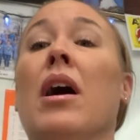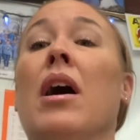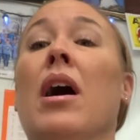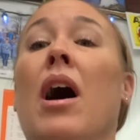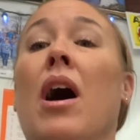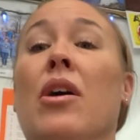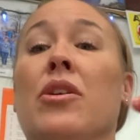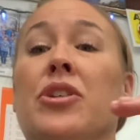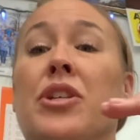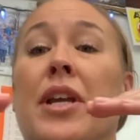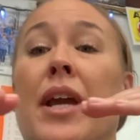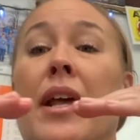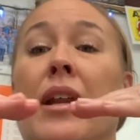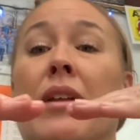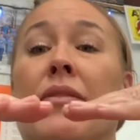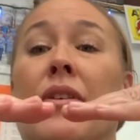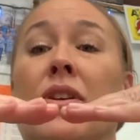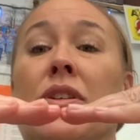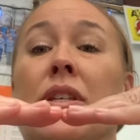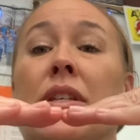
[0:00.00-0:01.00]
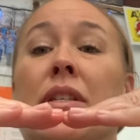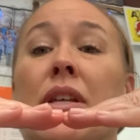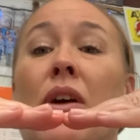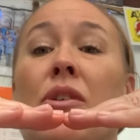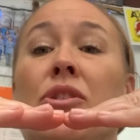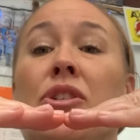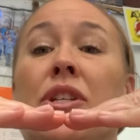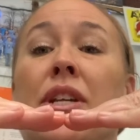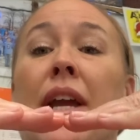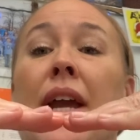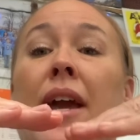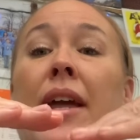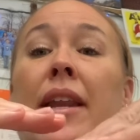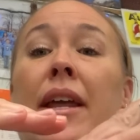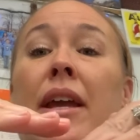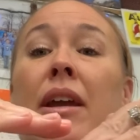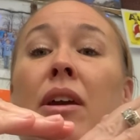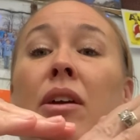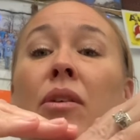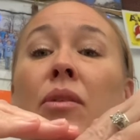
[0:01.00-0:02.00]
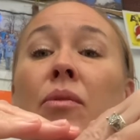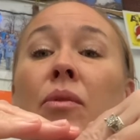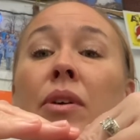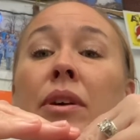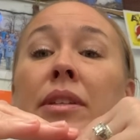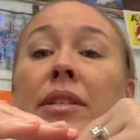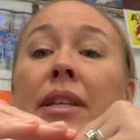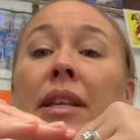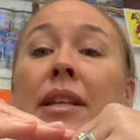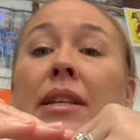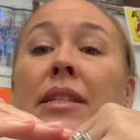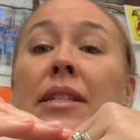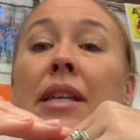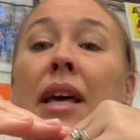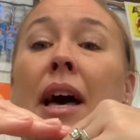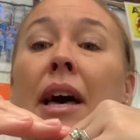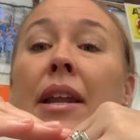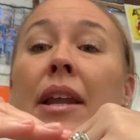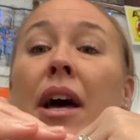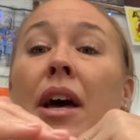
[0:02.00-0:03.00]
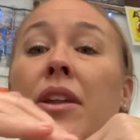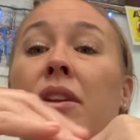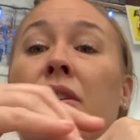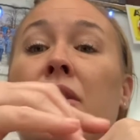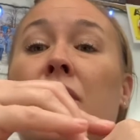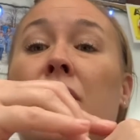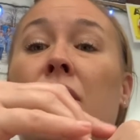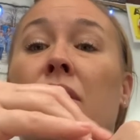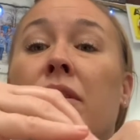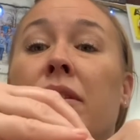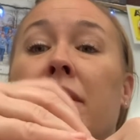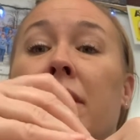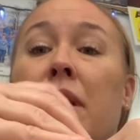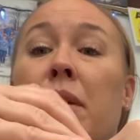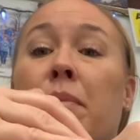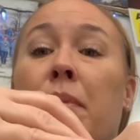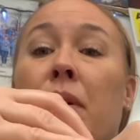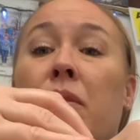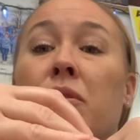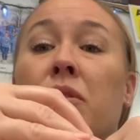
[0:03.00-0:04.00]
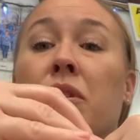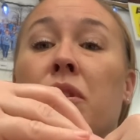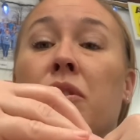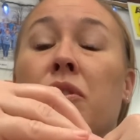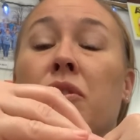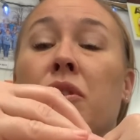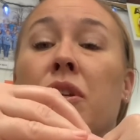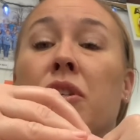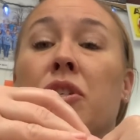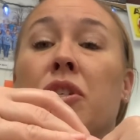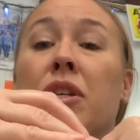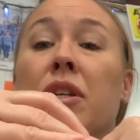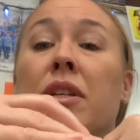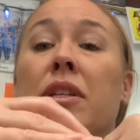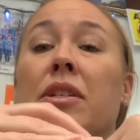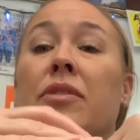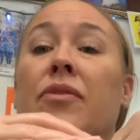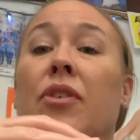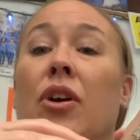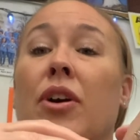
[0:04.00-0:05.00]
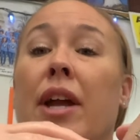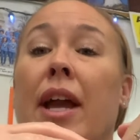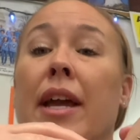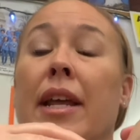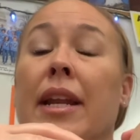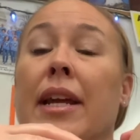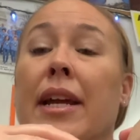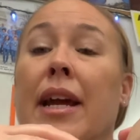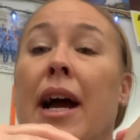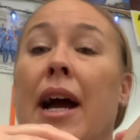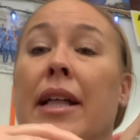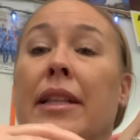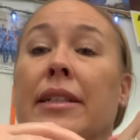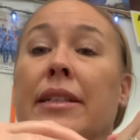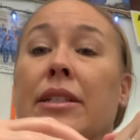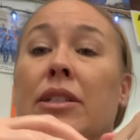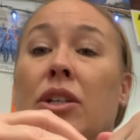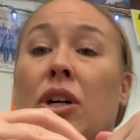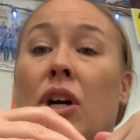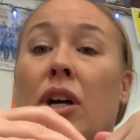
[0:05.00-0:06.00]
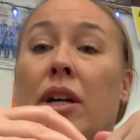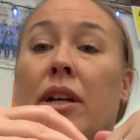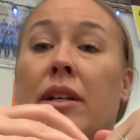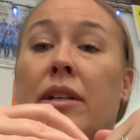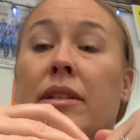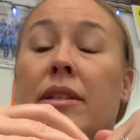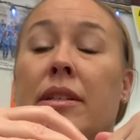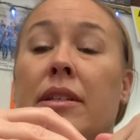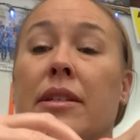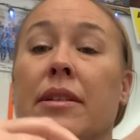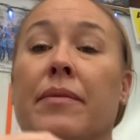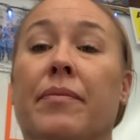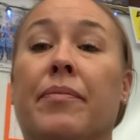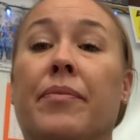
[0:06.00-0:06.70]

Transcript: Oceanic versus oceanic, one's going to slide under, deep ocean trenches, volcanic island arcs.